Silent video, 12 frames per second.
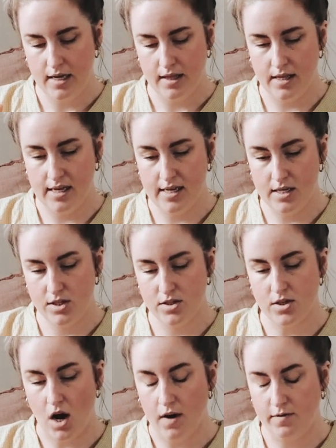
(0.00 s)
the
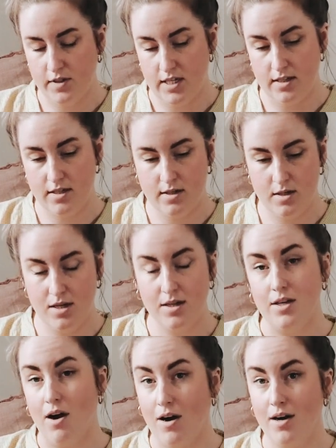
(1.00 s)
softest
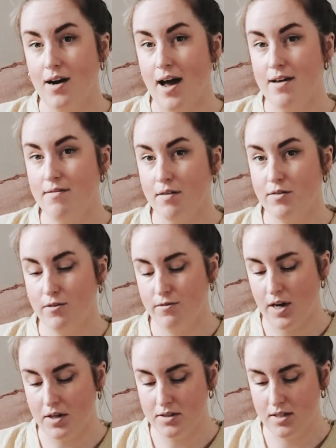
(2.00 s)
yarn I have ever
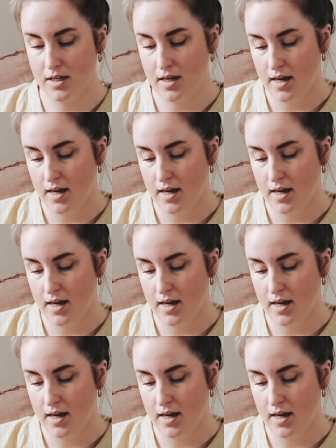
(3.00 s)
felt.